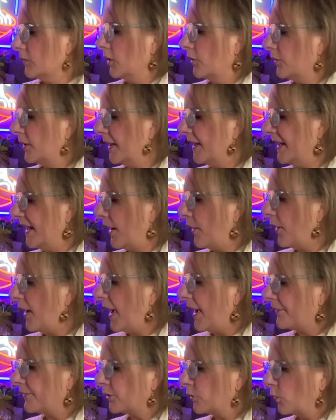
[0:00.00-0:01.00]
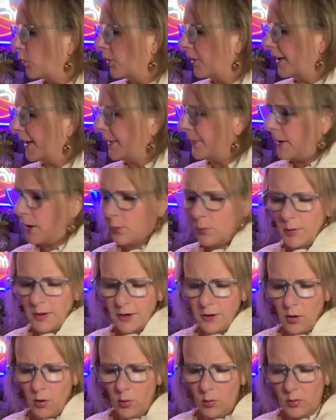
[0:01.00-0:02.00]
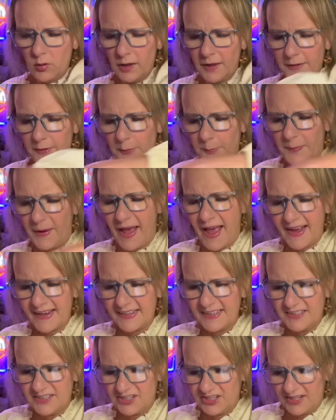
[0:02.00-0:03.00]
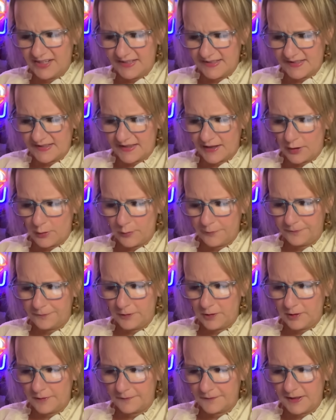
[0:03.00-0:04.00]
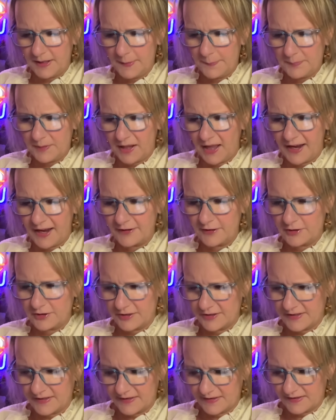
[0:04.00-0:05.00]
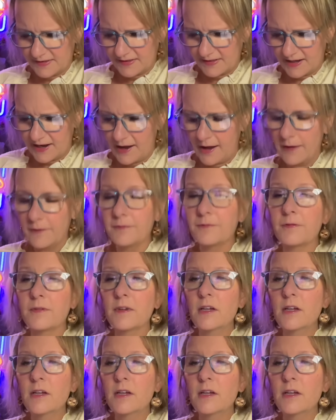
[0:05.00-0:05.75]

Okay, now I have to worry about where a whole other package is, though, full of lip liners and stuff.